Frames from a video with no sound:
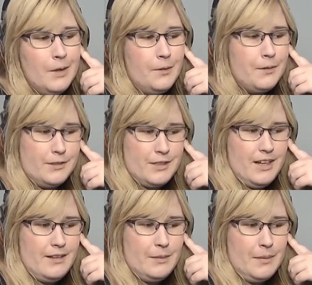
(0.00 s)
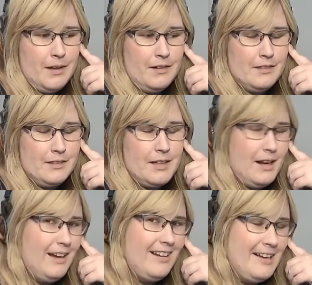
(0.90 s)
which, to be honest,
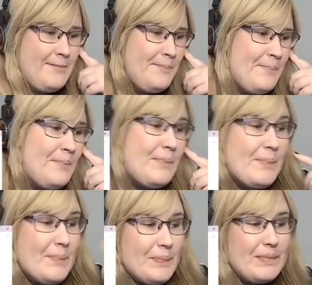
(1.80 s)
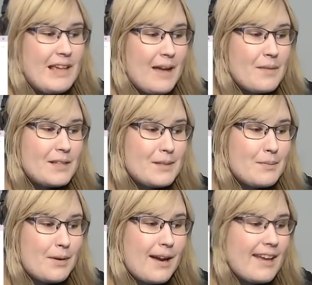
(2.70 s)
I'm not
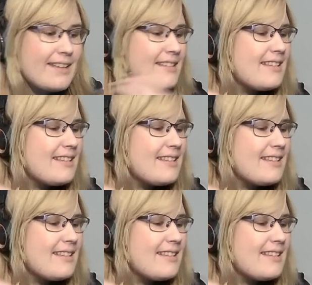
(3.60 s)
surprised.